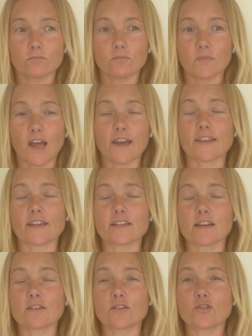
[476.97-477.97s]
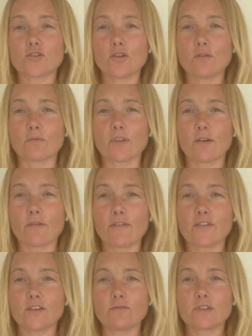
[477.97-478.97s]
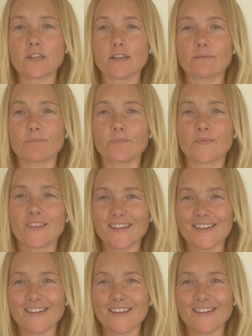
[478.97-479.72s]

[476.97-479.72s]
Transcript: like they're telling the truth. However, usually the